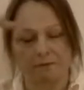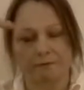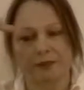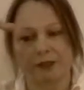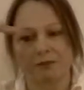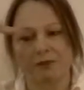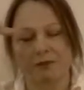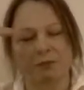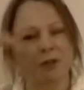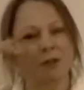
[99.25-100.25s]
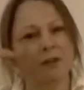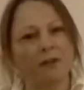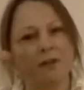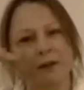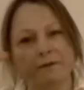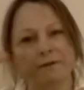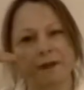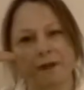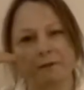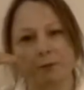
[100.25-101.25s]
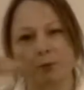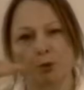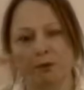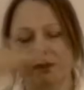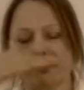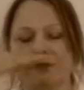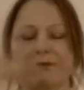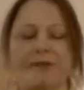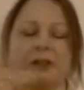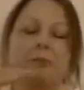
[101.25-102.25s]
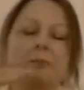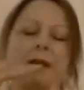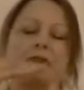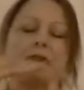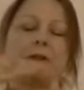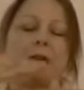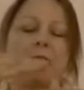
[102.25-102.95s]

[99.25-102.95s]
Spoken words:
frequency, but not that far removed. So, if you can imagine